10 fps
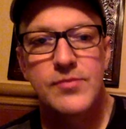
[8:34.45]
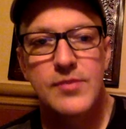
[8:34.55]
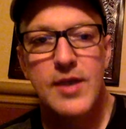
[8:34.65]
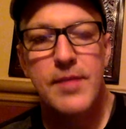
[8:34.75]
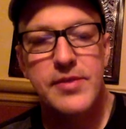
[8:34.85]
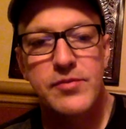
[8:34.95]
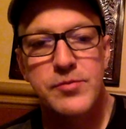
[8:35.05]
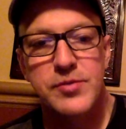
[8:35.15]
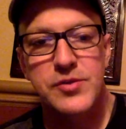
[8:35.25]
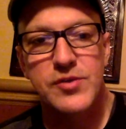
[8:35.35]
I bet that was
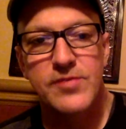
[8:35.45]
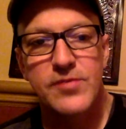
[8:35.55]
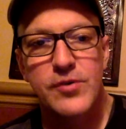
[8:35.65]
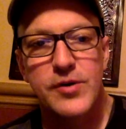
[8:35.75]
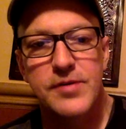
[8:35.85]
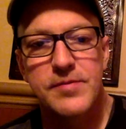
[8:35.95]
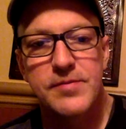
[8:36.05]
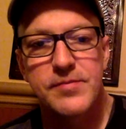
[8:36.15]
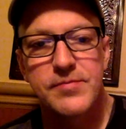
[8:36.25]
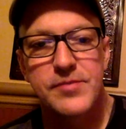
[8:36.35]
pretty straightforward, huh?
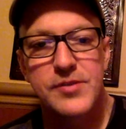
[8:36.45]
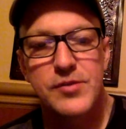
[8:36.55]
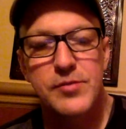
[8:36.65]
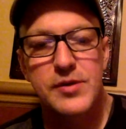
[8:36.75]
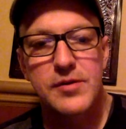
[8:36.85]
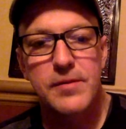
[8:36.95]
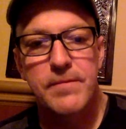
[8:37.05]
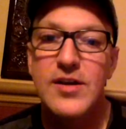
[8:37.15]
No big deal.